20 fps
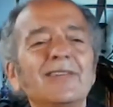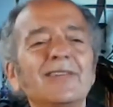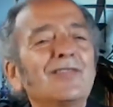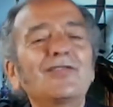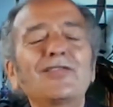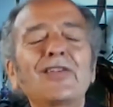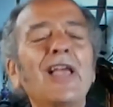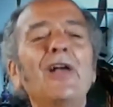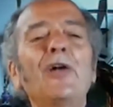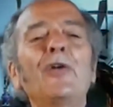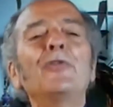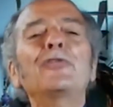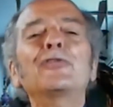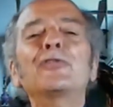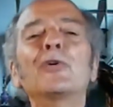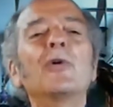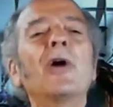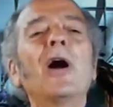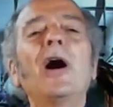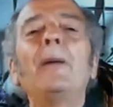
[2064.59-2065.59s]

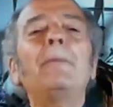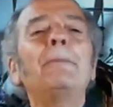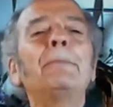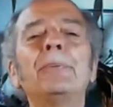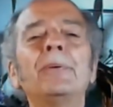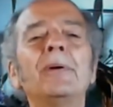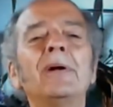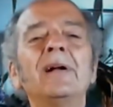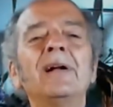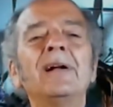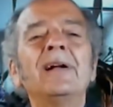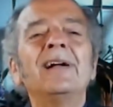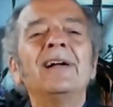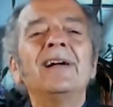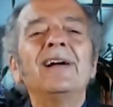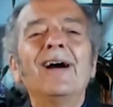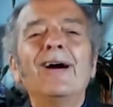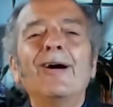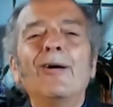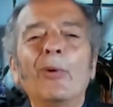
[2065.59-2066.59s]
Sales are up.
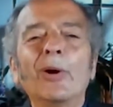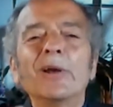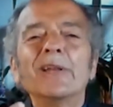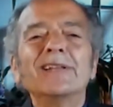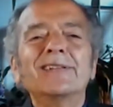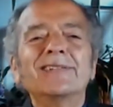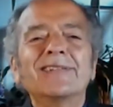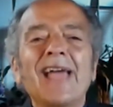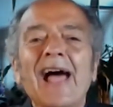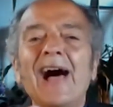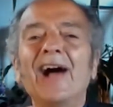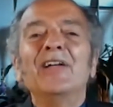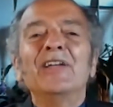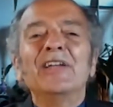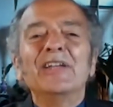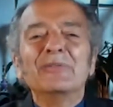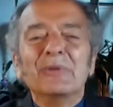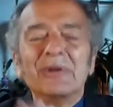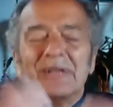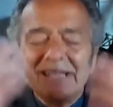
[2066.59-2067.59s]
What
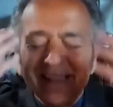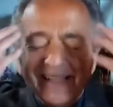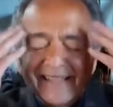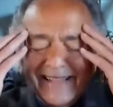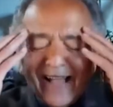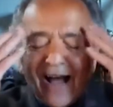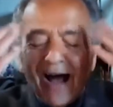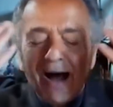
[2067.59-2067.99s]
Italian would eat